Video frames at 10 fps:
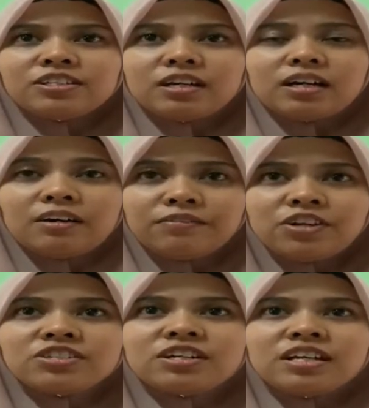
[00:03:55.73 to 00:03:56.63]

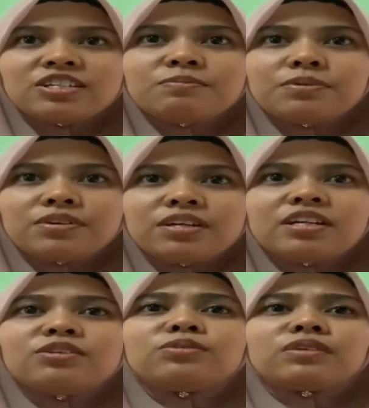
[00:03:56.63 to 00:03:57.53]
Average collection period
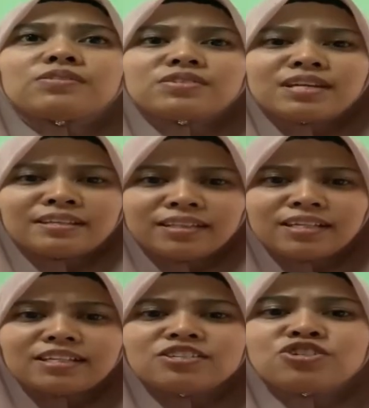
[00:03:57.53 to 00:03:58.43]
in
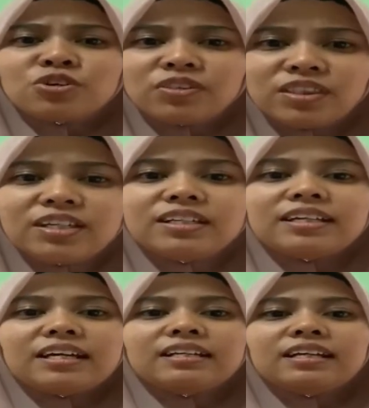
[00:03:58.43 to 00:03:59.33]
2019 is shorter
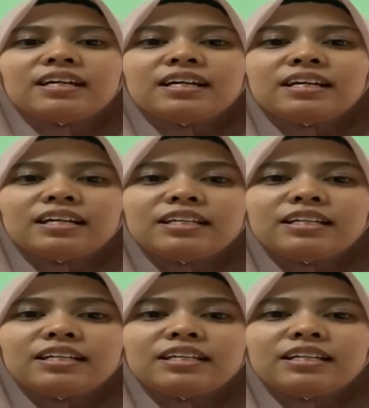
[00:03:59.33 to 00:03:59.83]
than in